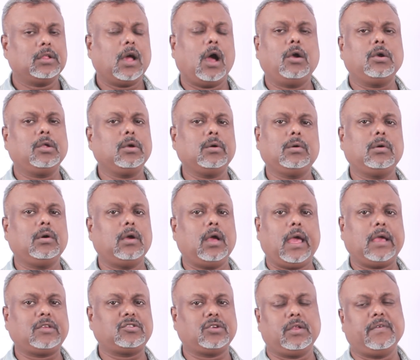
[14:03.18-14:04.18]
How do you
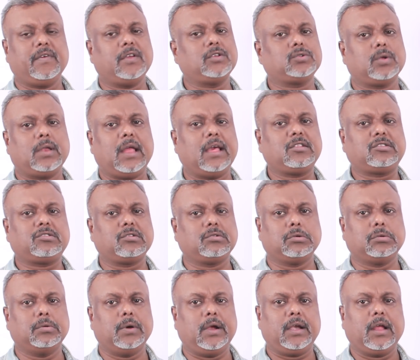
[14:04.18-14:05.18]
actually visualize to
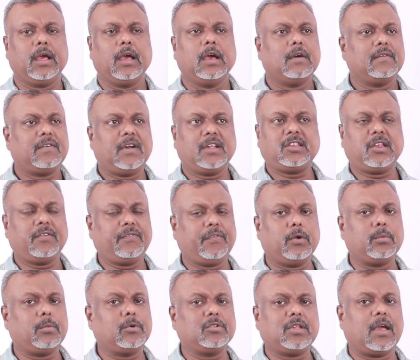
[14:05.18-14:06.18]
do it? First and
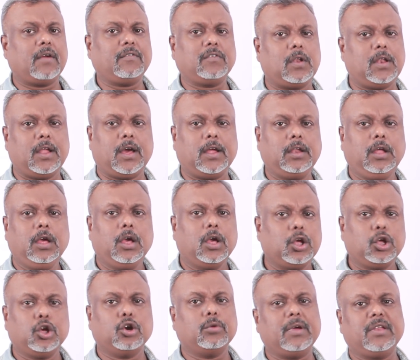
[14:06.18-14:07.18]
foremost, you have to learn
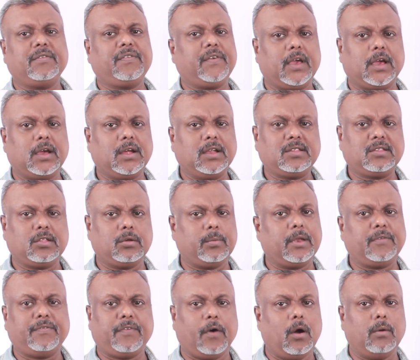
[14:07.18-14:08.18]
human figures,
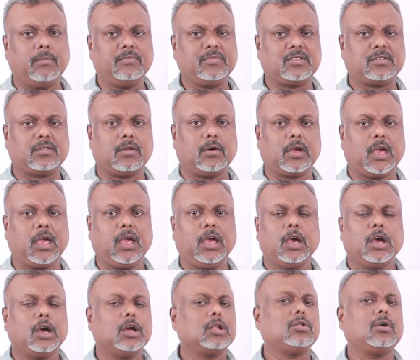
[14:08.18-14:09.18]
human forms, okay.
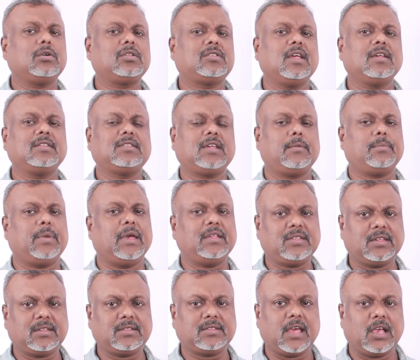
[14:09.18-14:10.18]
Those things are
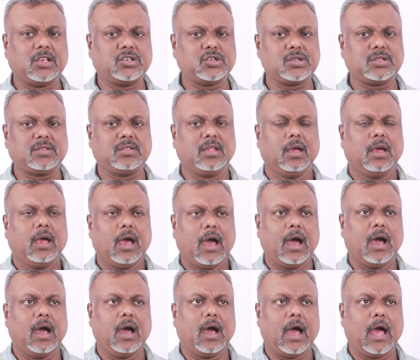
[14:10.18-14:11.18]
basic sketches.
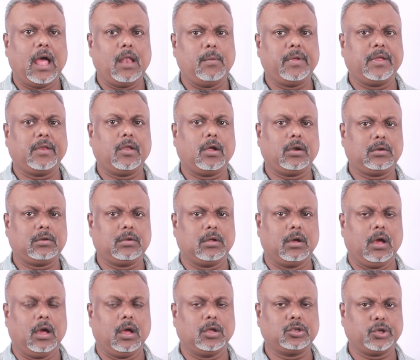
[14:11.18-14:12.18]
I'll be not
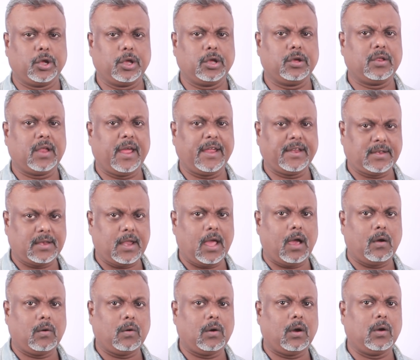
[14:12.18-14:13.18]
showing you right
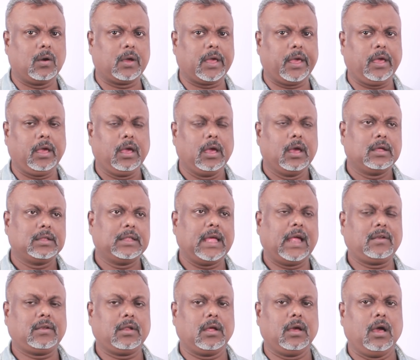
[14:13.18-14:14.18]
now, okay.
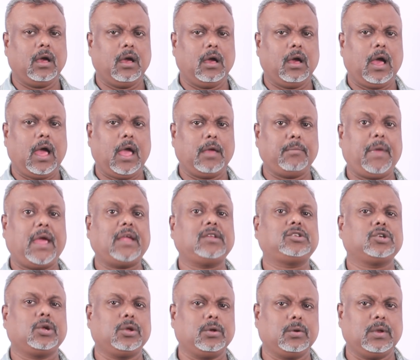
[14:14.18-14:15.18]
That I might
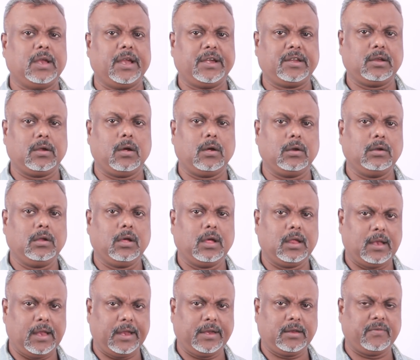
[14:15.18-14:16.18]
show you later on
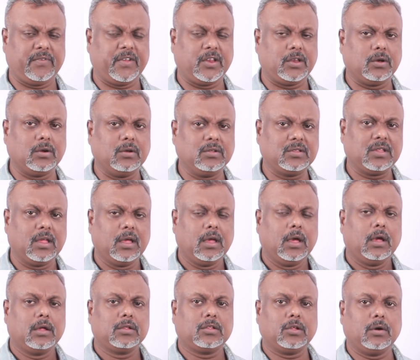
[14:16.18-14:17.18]
in later videos.
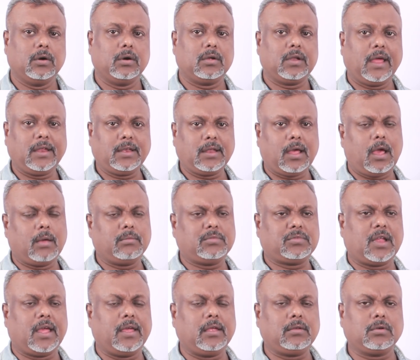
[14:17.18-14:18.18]
So right now I'm
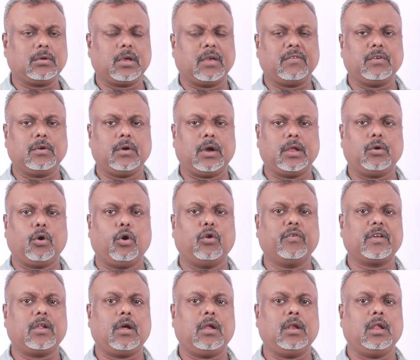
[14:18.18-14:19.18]
trying to give you an
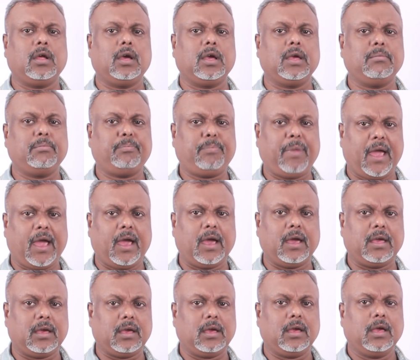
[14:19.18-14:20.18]
overall
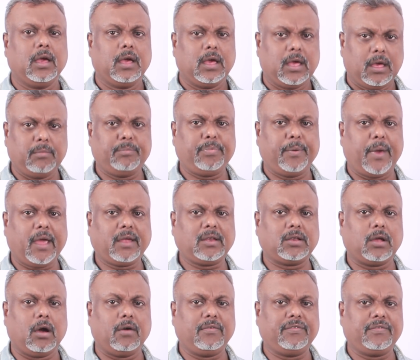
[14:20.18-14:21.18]
impact
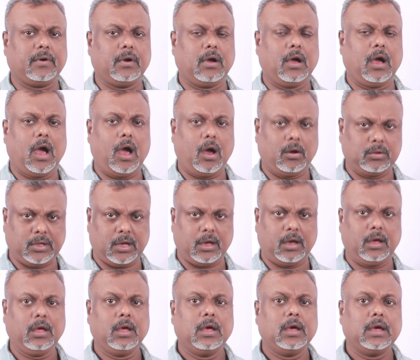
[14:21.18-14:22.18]
of how
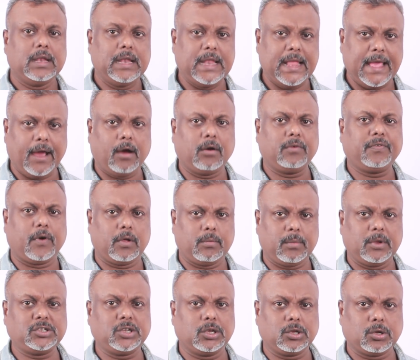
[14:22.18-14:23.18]
the layout
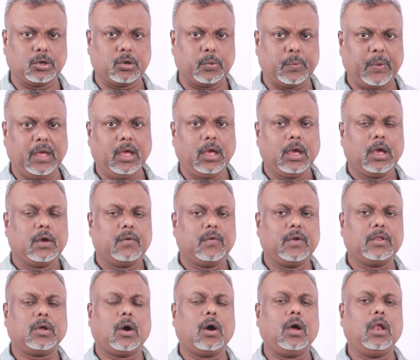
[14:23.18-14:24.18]
formation could be
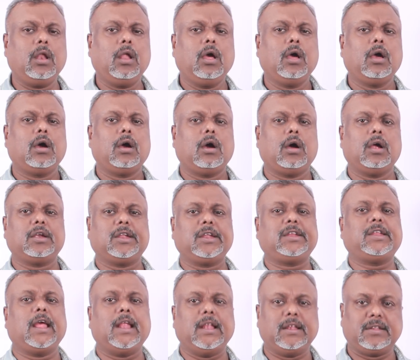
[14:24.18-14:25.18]
with all
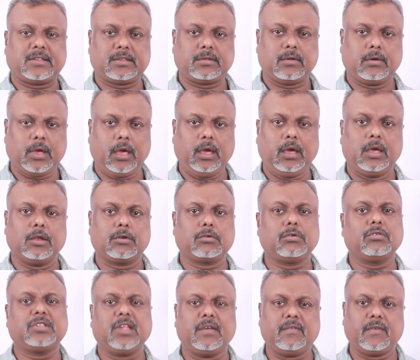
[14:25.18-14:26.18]
details, okay,
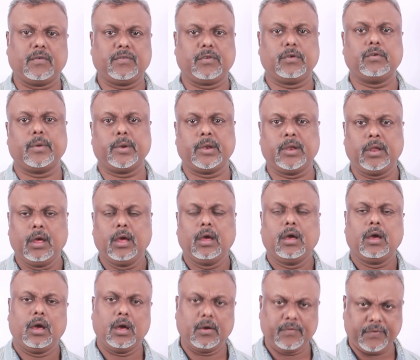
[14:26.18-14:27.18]
inclusive of human
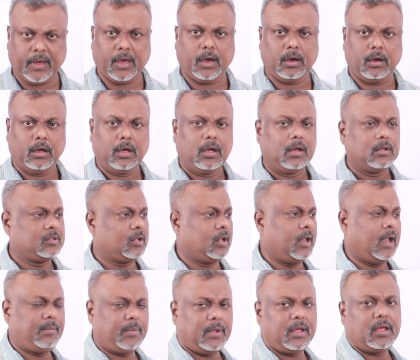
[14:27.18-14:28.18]
figure. So
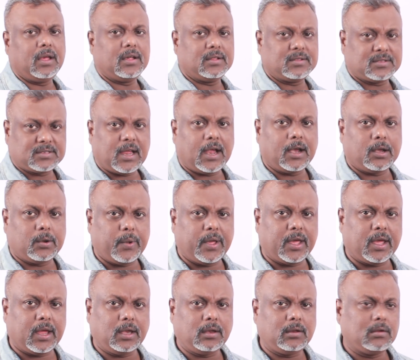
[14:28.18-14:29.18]
let me start
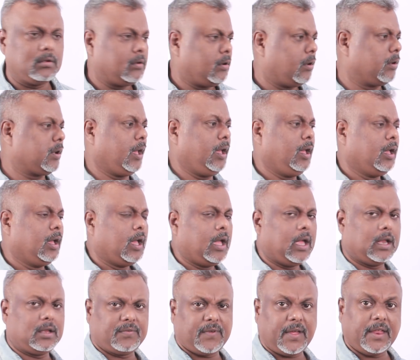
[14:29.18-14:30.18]
doing it, okay.
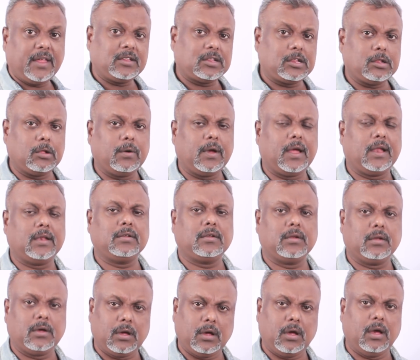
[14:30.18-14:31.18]
It's very slow
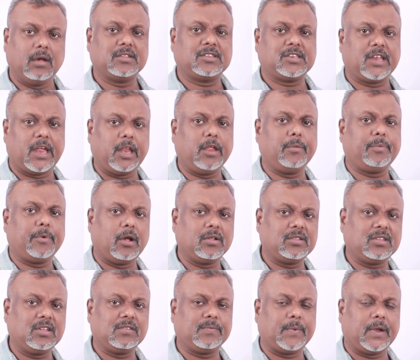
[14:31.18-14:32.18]
and steady
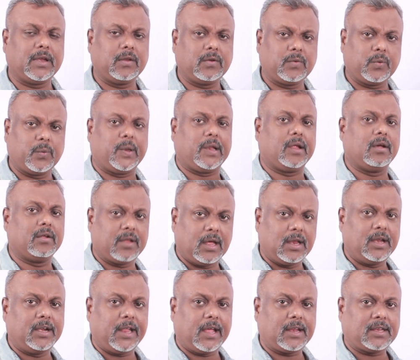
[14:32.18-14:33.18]
process, but it will
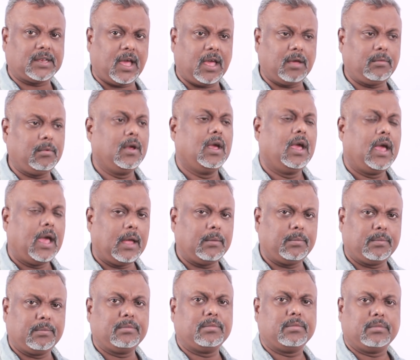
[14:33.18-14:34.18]
really take time,
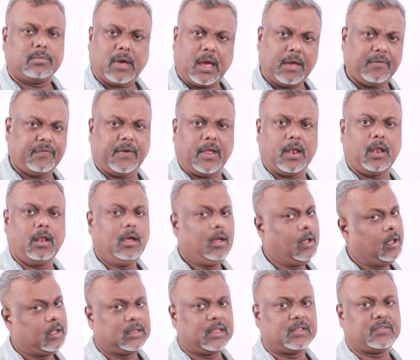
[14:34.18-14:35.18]
and I feel
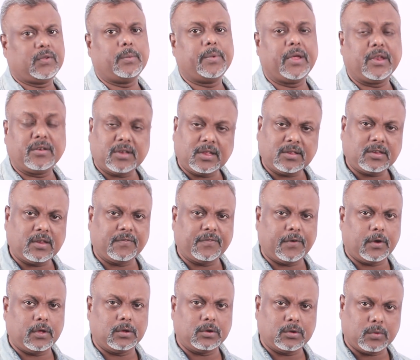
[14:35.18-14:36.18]
this will be interesting
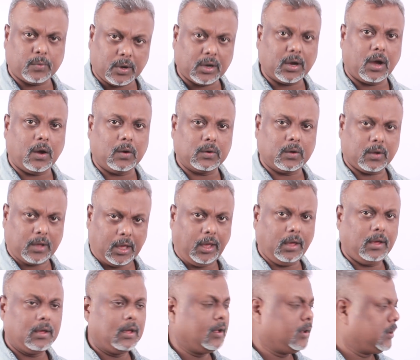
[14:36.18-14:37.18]
for you to work out,
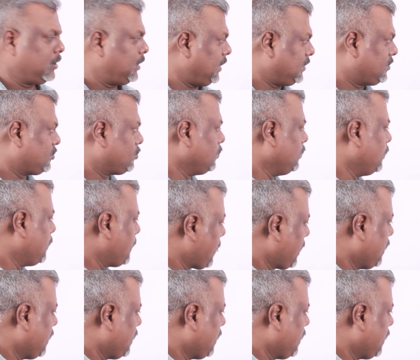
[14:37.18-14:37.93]
okay. Let's do.